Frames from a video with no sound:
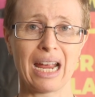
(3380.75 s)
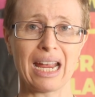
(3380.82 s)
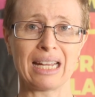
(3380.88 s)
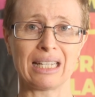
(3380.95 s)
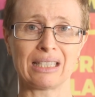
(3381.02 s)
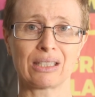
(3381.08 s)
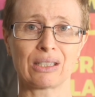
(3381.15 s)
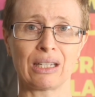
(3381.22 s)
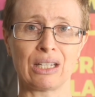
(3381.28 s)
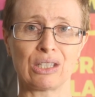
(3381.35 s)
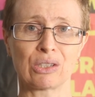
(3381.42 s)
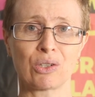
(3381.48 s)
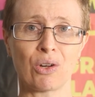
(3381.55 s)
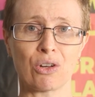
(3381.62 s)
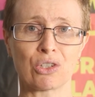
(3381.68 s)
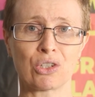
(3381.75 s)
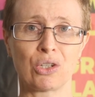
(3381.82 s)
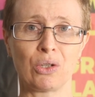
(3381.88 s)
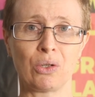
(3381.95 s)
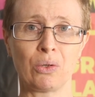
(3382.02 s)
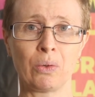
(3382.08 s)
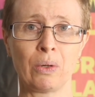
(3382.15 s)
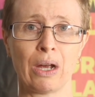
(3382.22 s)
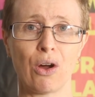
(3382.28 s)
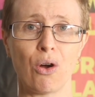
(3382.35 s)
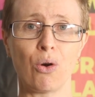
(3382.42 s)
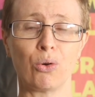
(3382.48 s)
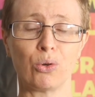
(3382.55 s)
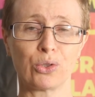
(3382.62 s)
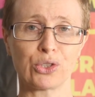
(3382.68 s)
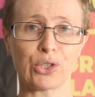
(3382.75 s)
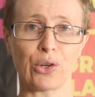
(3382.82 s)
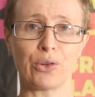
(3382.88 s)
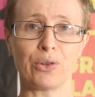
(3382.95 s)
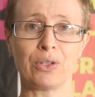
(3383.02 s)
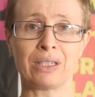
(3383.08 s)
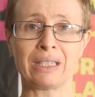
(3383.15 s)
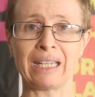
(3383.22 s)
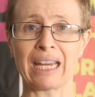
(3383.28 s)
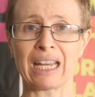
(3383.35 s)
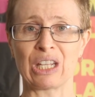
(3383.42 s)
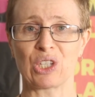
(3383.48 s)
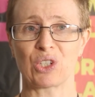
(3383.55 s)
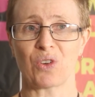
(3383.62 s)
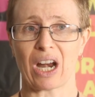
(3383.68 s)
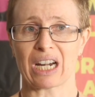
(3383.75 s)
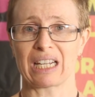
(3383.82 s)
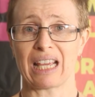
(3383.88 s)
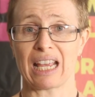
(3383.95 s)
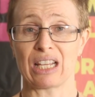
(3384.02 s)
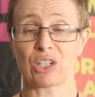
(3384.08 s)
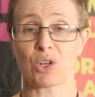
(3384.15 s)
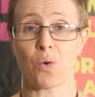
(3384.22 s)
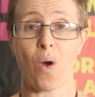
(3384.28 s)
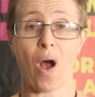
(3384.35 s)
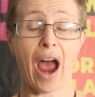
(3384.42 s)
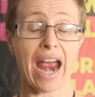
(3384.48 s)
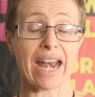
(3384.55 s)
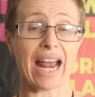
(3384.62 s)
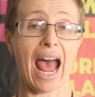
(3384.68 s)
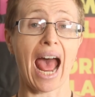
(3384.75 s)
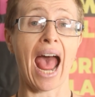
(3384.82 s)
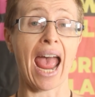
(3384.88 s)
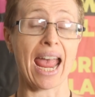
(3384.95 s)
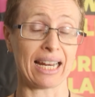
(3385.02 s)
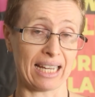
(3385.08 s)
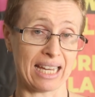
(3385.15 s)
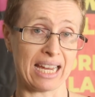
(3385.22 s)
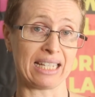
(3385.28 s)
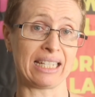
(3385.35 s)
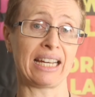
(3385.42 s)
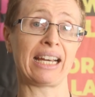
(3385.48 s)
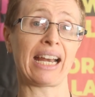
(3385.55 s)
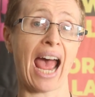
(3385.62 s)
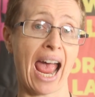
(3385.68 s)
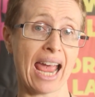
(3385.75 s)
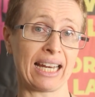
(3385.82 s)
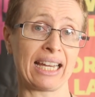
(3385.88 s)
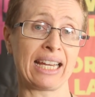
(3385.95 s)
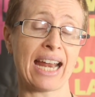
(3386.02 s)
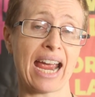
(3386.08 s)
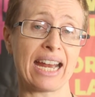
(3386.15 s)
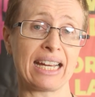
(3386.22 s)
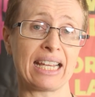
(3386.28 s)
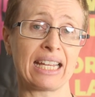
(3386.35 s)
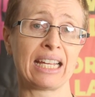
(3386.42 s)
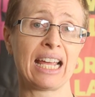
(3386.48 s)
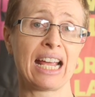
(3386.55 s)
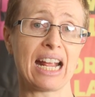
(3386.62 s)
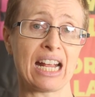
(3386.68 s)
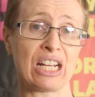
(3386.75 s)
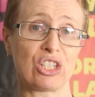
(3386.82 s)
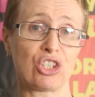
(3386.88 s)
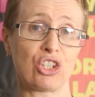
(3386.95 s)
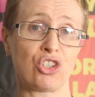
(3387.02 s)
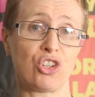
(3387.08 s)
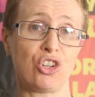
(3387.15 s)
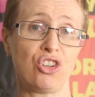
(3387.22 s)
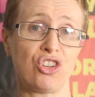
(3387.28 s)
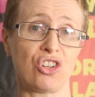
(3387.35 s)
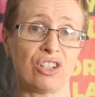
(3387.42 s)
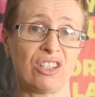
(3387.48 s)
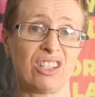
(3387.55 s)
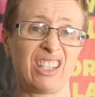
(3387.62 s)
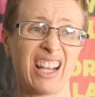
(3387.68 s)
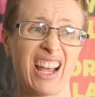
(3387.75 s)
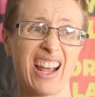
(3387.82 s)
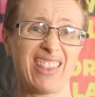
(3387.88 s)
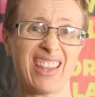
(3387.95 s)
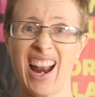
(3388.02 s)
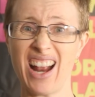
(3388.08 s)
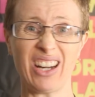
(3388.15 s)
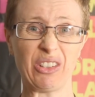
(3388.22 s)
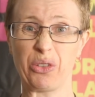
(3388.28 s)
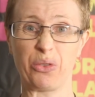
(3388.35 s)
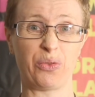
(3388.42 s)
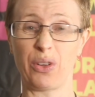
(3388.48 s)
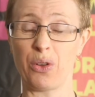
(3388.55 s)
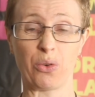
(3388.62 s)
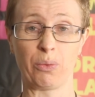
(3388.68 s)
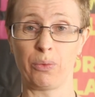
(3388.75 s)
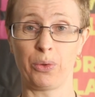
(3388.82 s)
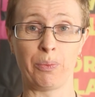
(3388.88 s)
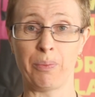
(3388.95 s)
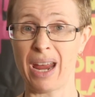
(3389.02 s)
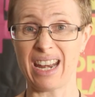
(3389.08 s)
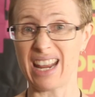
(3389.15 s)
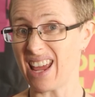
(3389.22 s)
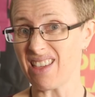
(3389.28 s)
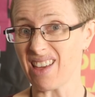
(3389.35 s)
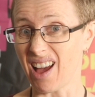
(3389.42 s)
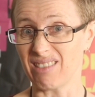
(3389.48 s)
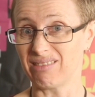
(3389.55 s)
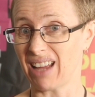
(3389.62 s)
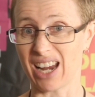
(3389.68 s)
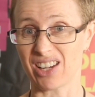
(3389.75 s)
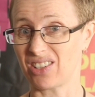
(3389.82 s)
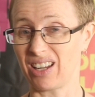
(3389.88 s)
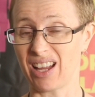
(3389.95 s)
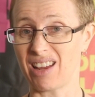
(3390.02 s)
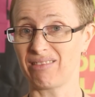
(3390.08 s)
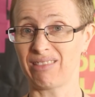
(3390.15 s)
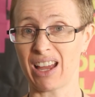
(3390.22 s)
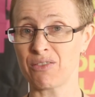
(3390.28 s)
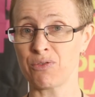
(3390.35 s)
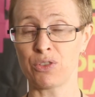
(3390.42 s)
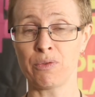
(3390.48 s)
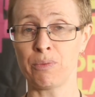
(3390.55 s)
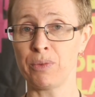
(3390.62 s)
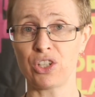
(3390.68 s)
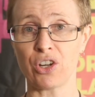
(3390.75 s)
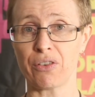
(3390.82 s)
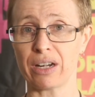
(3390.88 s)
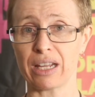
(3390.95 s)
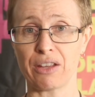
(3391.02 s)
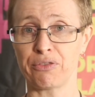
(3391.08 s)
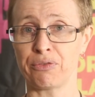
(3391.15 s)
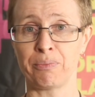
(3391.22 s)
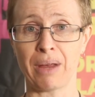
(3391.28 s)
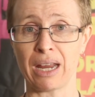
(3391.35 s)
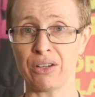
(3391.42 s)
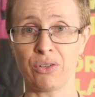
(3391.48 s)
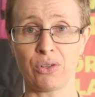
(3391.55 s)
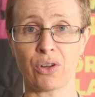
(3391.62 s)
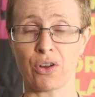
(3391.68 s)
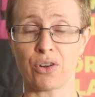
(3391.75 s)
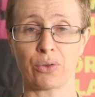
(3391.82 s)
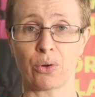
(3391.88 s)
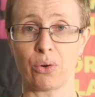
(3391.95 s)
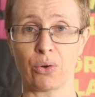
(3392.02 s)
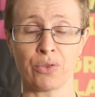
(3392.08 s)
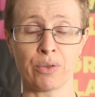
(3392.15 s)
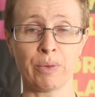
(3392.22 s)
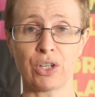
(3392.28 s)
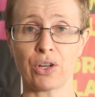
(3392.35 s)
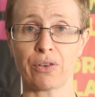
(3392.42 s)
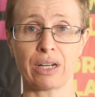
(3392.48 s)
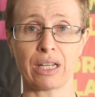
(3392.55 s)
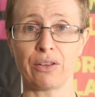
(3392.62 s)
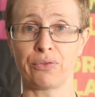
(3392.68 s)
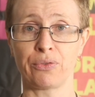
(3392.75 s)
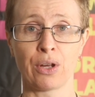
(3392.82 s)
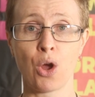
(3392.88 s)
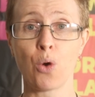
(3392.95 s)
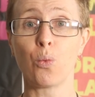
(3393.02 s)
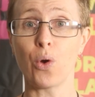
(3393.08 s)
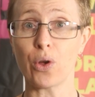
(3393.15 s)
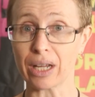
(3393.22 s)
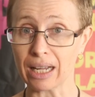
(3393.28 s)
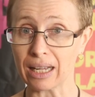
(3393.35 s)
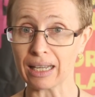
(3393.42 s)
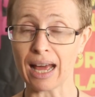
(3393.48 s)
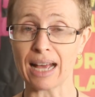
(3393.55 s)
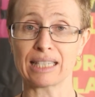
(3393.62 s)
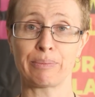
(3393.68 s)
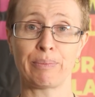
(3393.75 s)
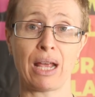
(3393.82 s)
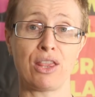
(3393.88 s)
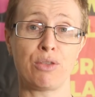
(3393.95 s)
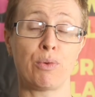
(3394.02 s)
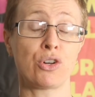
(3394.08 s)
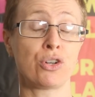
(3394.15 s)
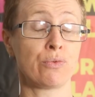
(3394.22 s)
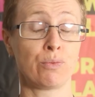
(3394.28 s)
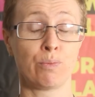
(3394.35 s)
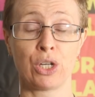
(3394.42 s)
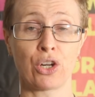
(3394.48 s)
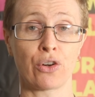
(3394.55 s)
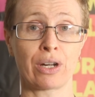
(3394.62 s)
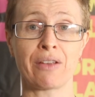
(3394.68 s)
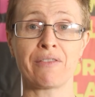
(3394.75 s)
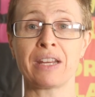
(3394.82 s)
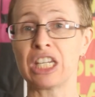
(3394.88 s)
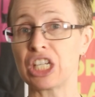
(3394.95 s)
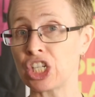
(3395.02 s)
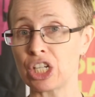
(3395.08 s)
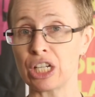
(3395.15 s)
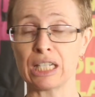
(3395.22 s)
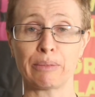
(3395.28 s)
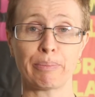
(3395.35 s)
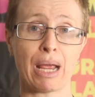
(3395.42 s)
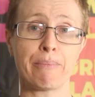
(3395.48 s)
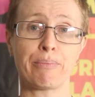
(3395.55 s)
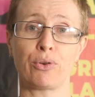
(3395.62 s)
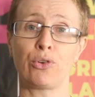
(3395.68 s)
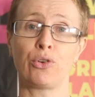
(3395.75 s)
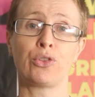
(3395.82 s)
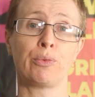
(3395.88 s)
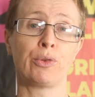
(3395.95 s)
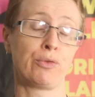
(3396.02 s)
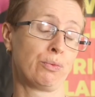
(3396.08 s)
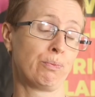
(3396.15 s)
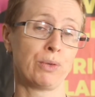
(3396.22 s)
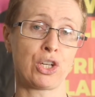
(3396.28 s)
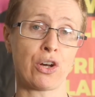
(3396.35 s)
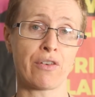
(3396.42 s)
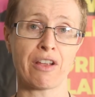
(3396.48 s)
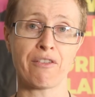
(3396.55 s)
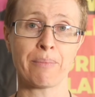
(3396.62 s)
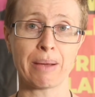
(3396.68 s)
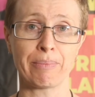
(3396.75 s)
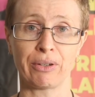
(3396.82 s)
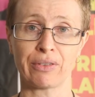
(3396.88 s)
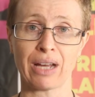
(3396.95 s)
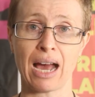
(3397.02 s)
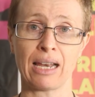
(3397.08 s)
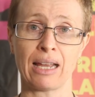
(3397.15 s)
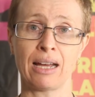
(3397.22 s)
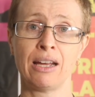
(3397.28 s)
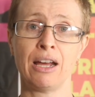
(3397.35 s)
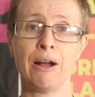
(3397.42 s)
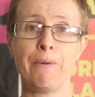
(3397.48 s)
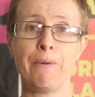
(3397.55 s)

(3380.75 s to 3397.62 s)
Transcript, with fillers: It's it's got to also deconstruct these quite alien and alienating institutions that aren't good for men either, actually. Like the majority of men who go to court, the majority of working class men, the majority of Indigenous people, the majority of people of colour